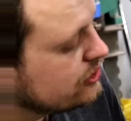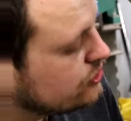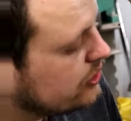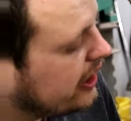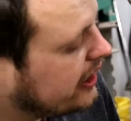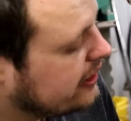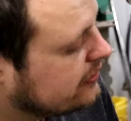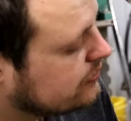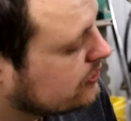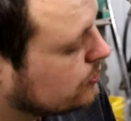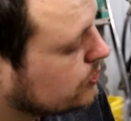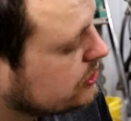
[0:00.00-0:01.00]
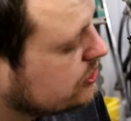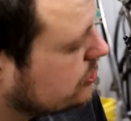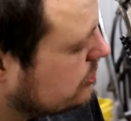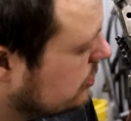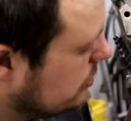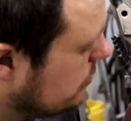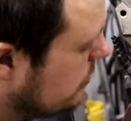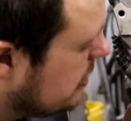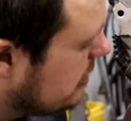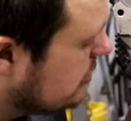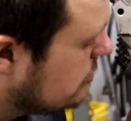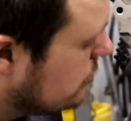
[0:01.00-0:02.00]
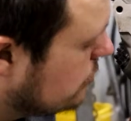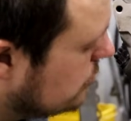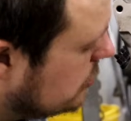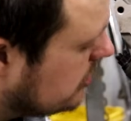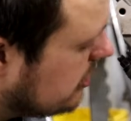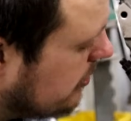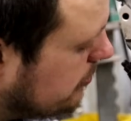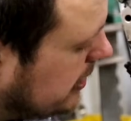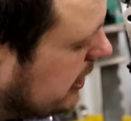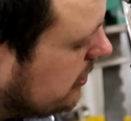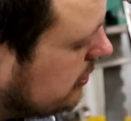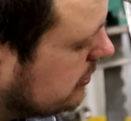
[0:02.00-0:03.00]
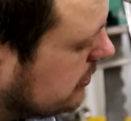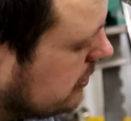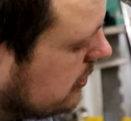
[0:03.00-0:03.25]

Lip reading: drive the wood screw into the dumbbell.